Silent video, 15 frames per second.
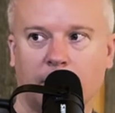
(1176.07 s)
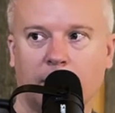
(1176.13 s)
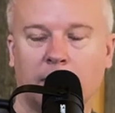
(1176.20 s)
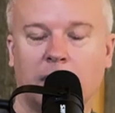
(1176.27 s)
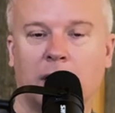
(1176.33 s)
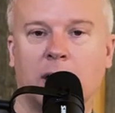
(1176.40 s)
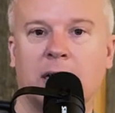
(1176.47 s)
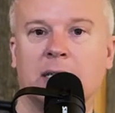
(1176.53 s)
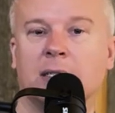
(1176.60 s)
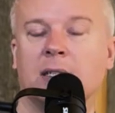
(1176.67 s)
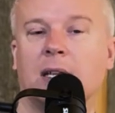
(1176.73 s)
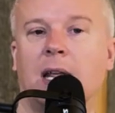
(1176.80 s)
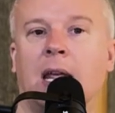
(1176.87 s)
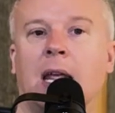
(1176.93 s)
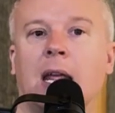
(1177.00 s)
There is
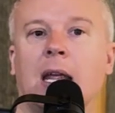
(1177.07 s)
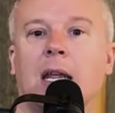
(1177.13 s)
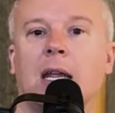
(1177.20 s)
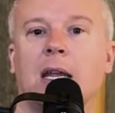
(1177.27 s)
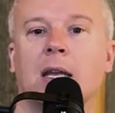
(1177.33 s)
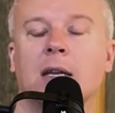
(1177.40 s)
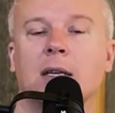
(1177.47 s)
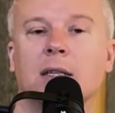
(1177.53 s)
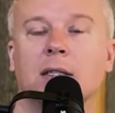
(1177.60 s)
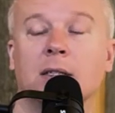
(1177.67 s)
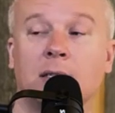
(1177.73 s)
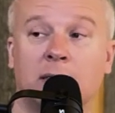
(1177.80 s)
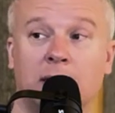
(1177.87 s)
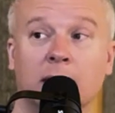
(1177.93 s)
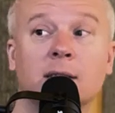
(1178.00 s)
a
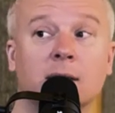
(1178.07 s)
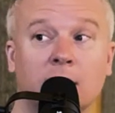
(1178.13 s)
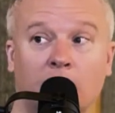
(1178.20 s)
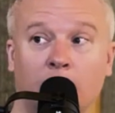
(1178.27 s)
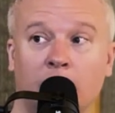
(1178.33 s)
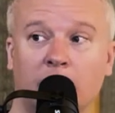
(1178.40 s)
system,